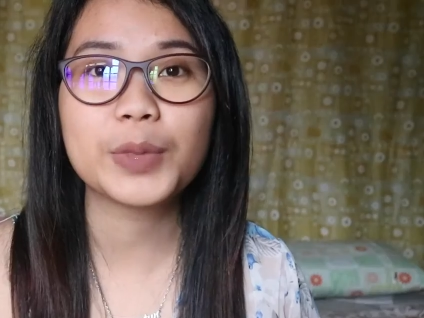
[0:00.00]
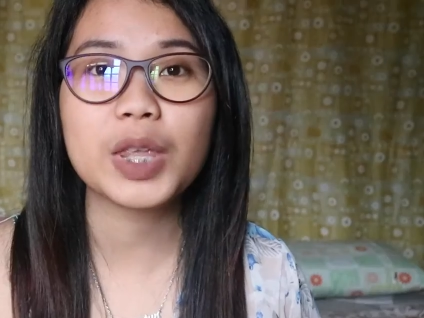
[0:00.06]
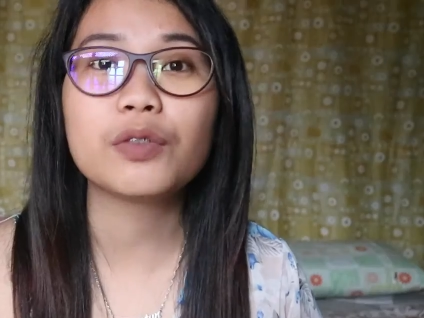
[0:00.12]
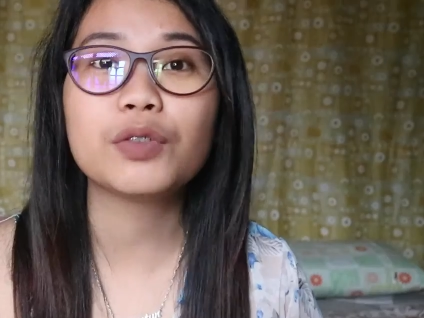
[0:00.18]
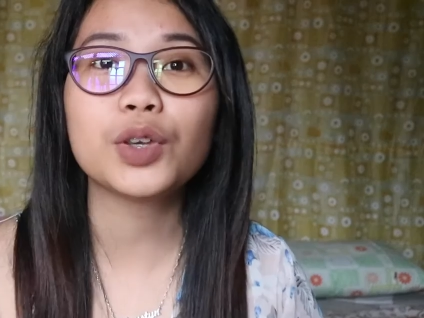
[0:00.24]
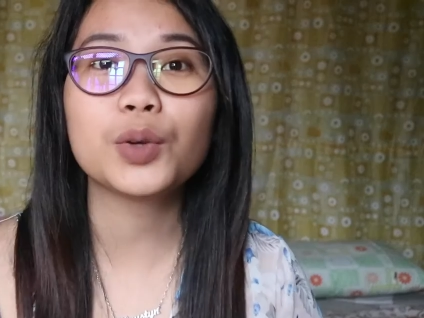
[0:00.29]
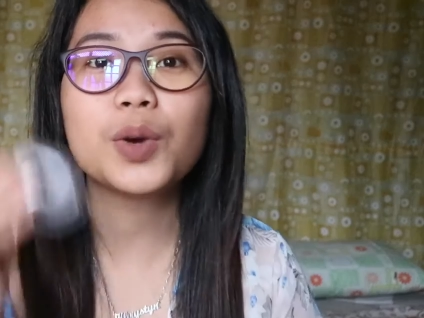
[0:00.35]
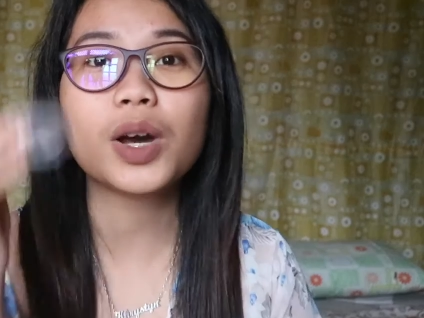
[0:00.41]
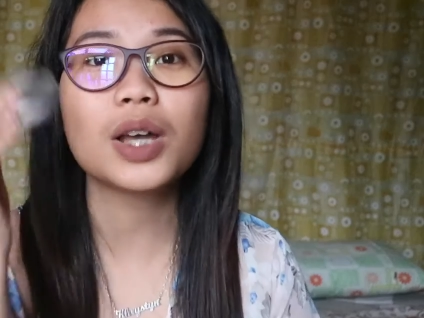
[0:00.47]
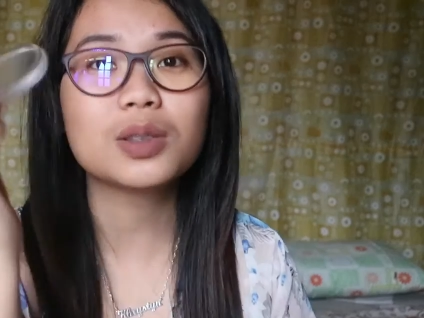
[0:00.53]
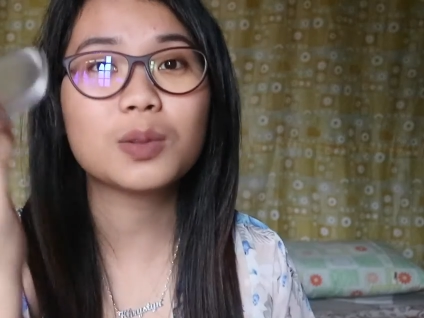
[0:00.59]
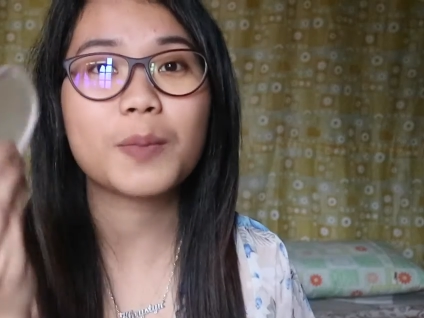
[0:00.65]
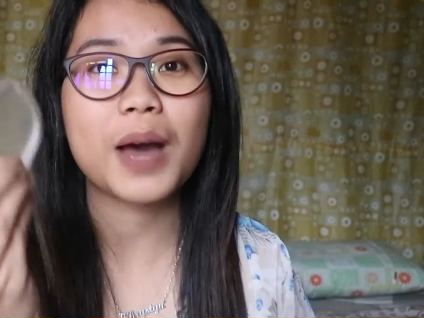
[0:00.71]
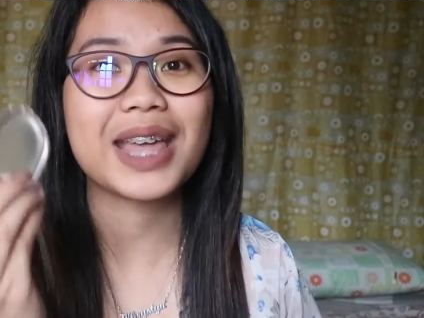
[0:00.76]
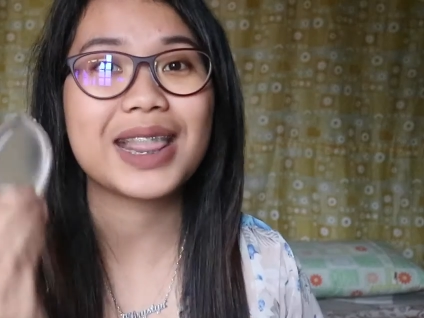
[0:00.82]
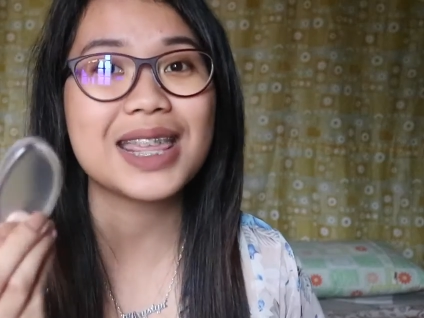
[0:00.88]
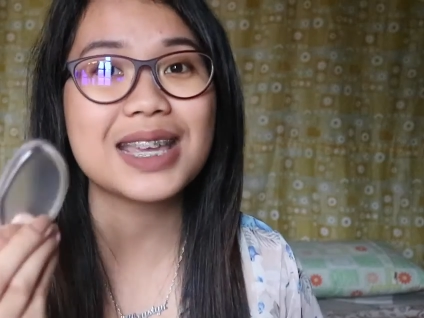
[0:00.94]
If you want to
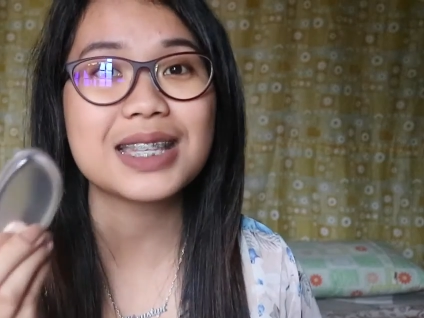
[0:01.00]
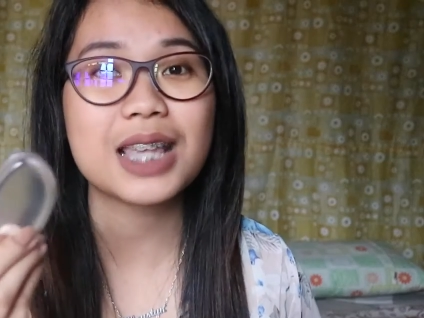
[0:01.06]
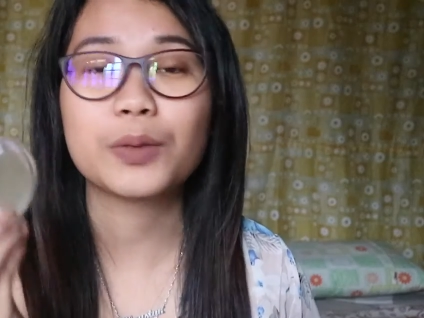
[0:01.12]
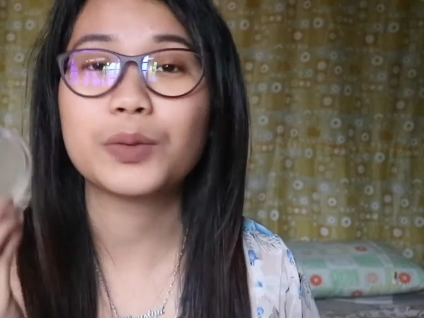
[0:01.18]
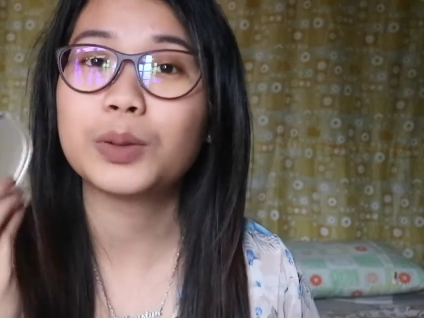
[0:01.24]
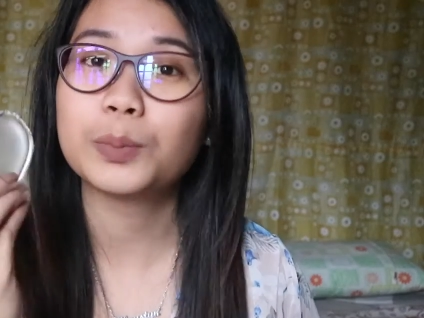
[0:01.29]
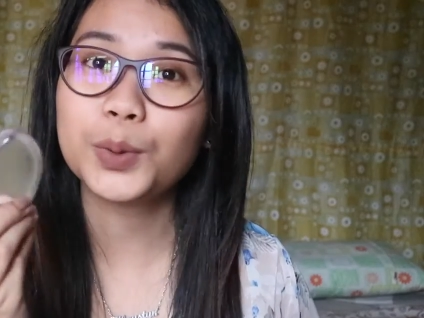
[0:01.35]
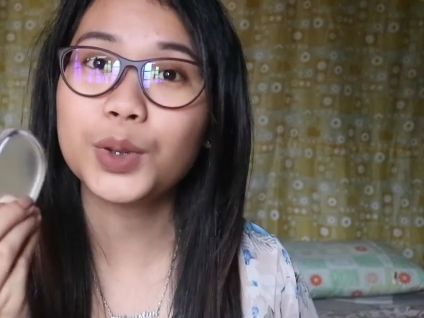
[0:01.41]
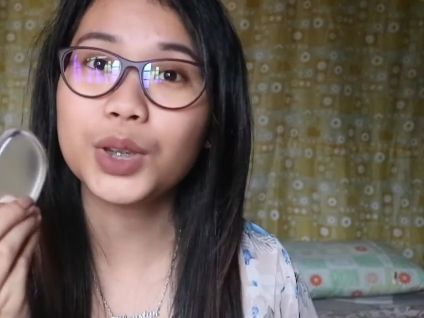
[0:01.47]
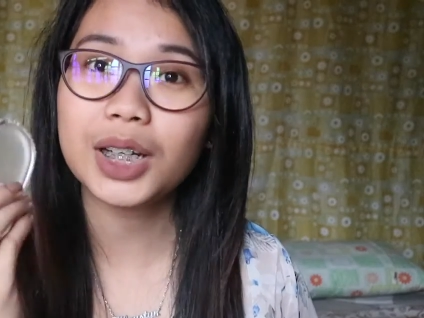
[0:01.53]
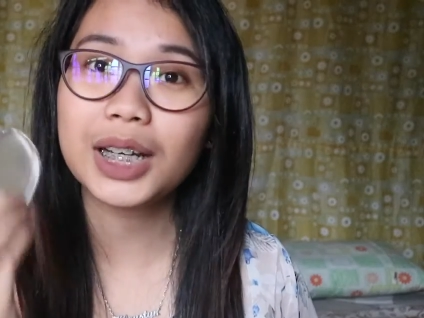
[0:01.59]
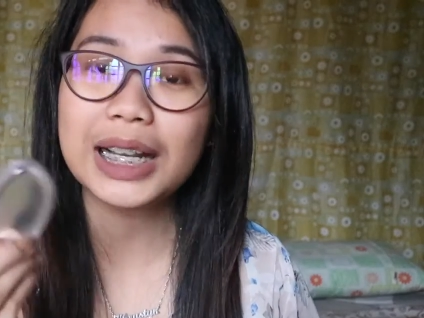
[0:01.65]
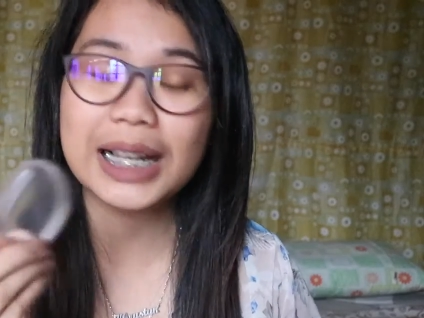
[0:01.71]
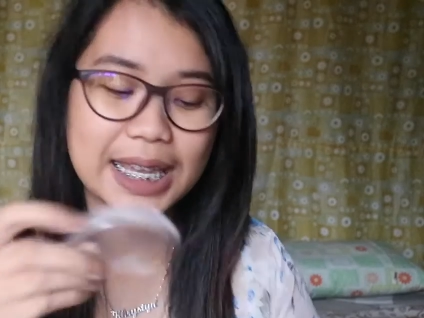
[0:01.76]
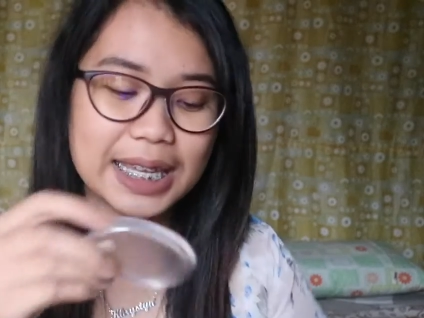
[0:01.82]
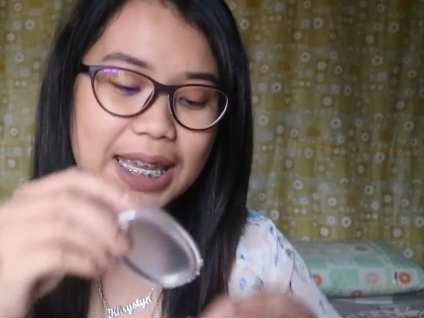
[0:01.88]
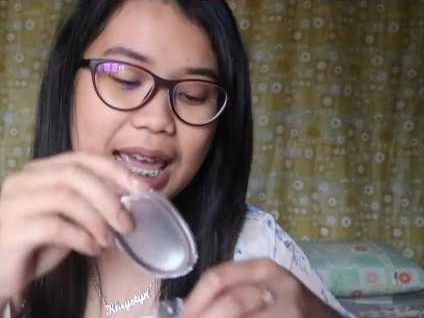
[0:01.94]
buy this, I will put
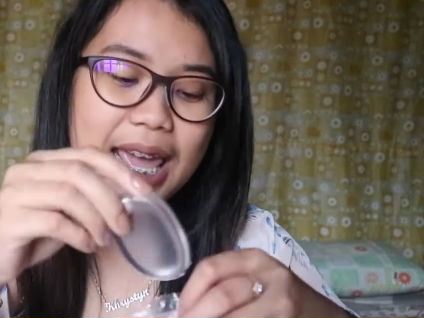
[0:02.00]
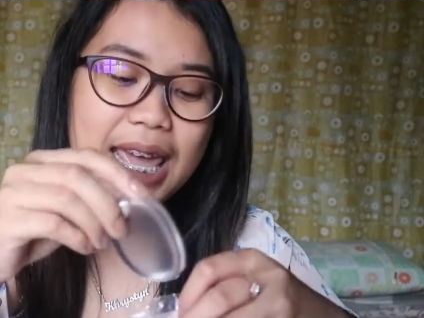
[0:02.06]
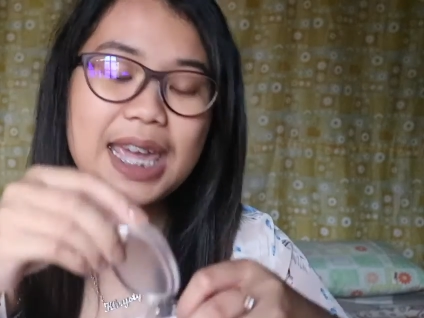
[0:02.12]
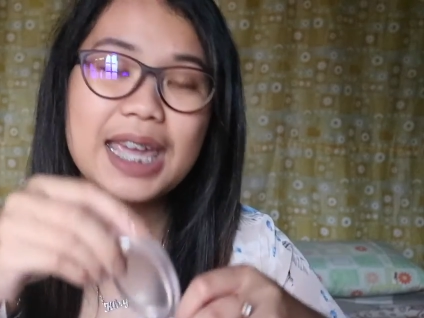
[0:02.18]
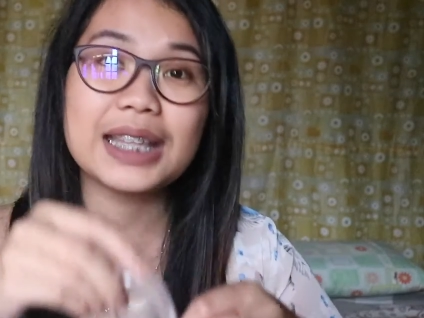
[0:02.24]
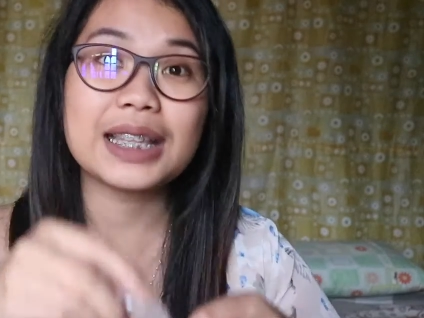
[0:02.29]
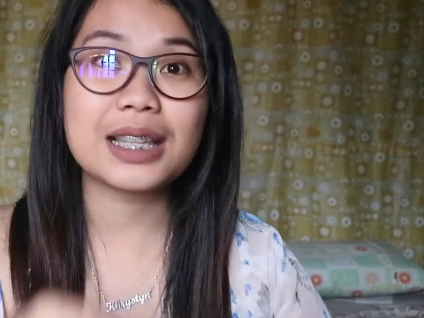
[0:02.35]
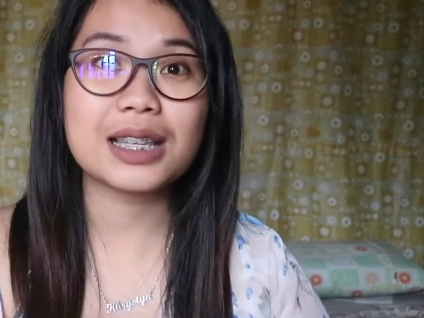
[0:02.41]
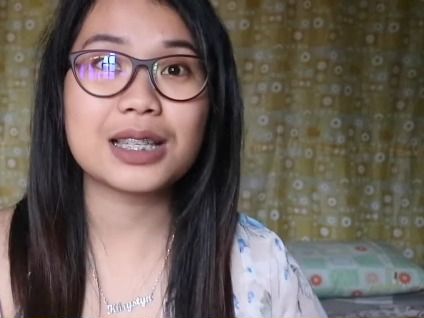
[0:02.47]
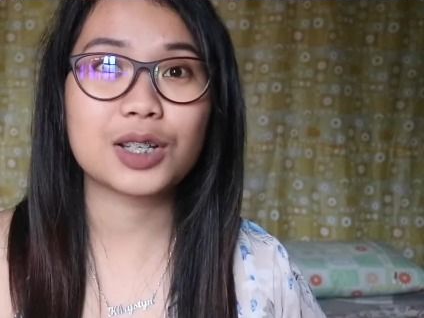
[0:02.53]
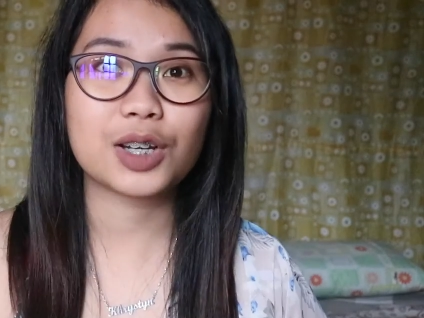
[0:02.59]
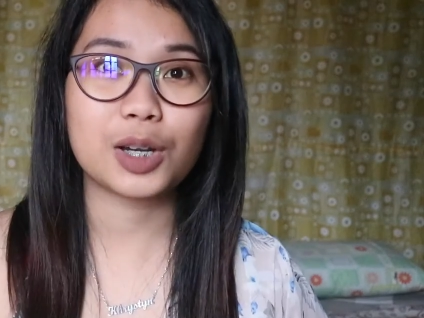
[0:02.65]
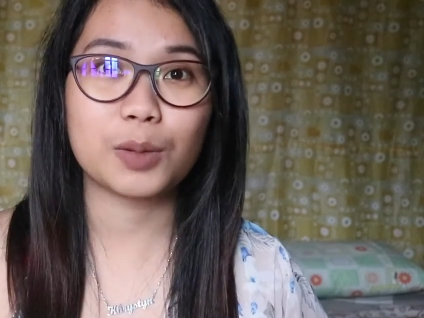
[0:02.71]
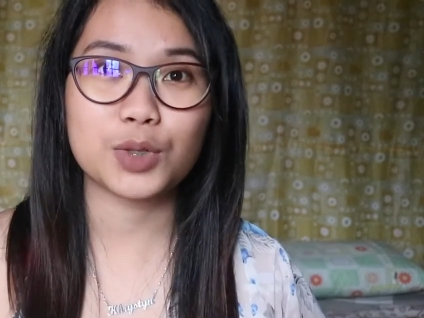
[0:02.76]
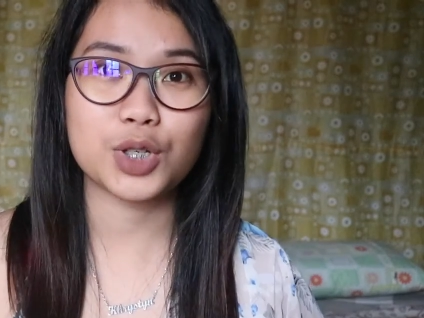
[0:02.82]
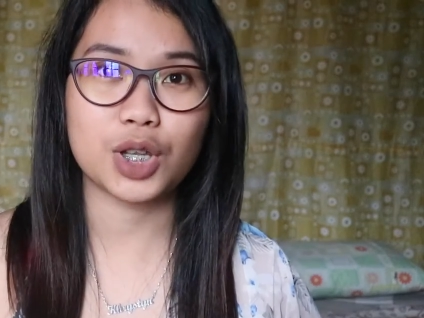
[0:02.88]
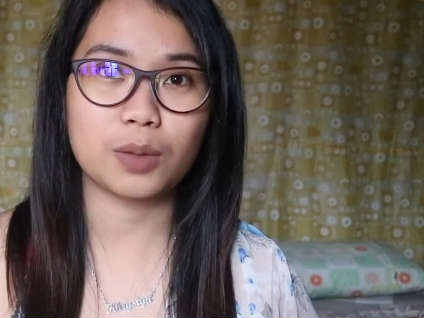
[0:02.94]
her link in the
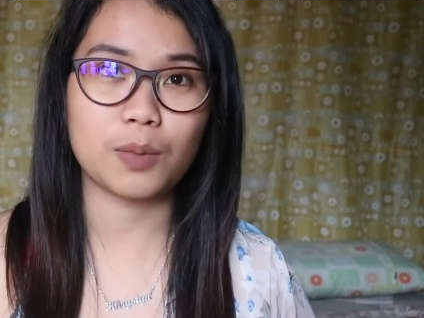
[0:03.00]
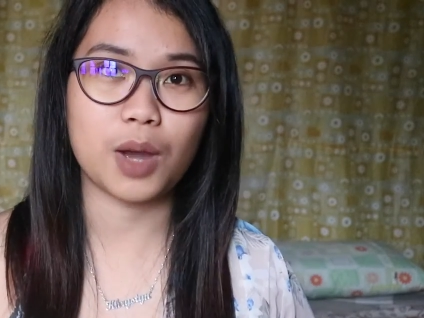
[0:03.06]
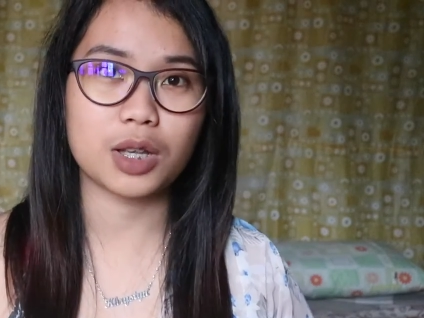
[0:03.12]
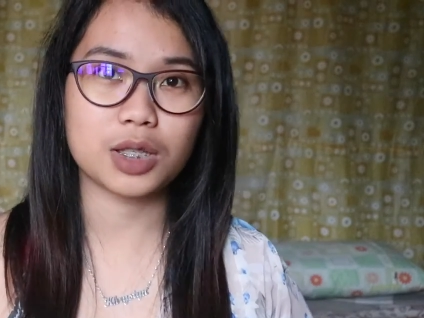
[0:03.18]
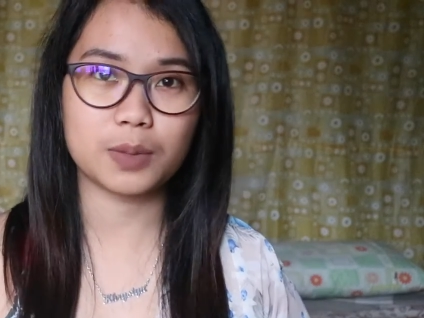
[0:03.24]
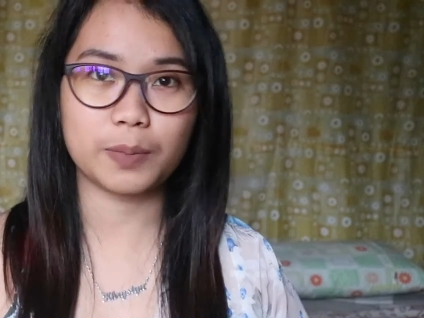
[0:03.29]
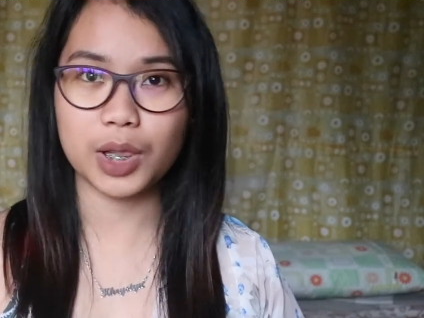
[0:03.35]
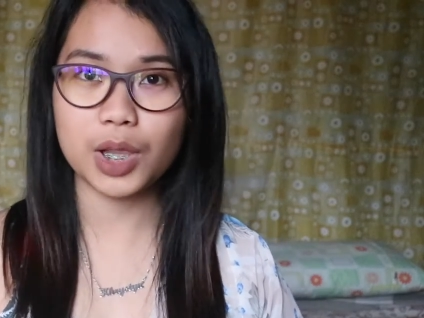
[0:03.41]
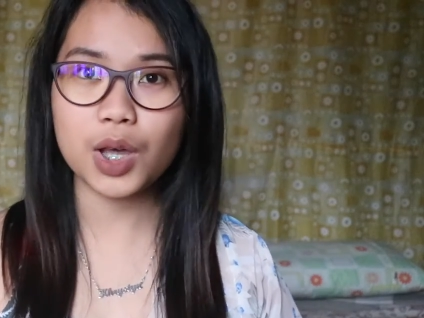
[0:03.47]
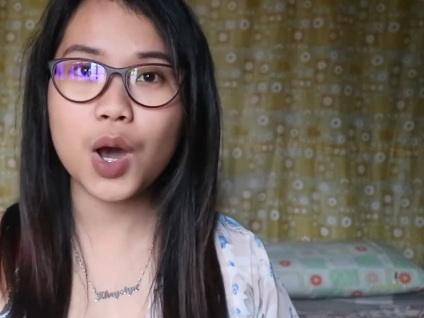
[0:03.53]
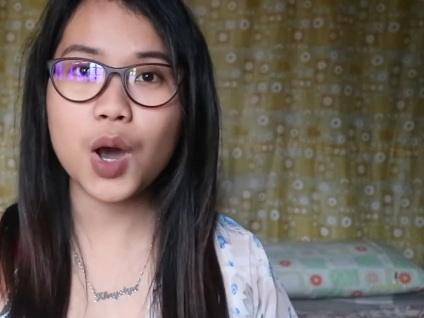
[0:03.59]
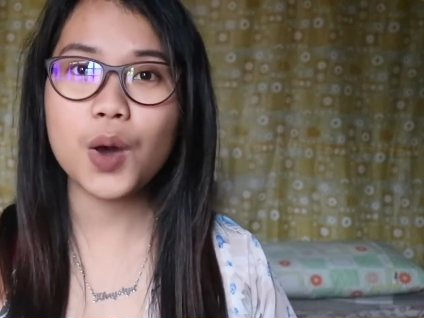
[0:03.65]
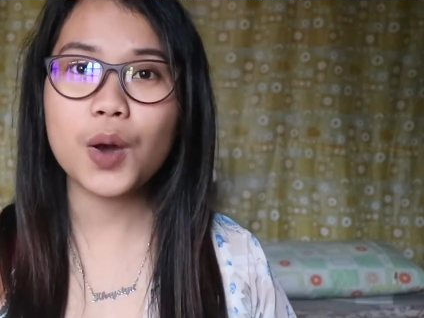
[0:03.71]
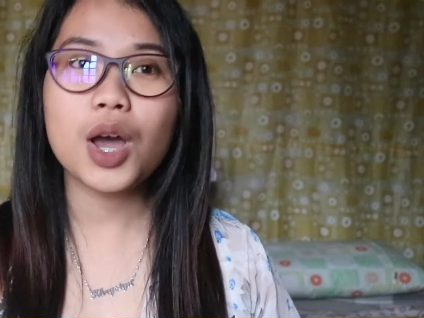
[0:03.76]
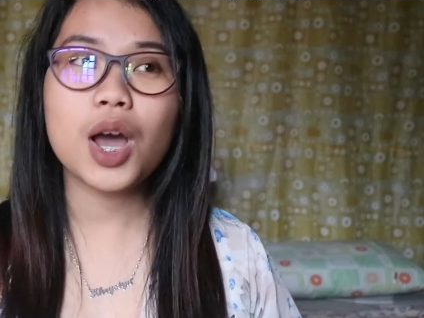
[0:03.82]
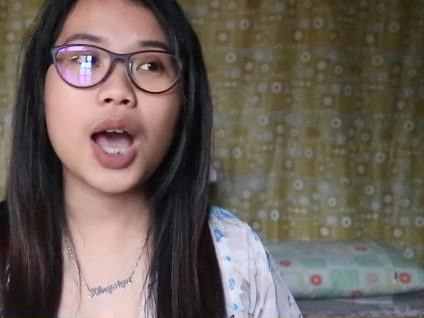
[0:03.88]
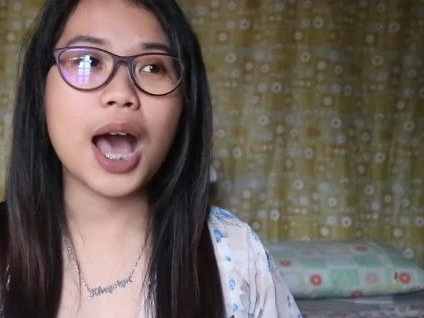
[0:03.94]
description box below.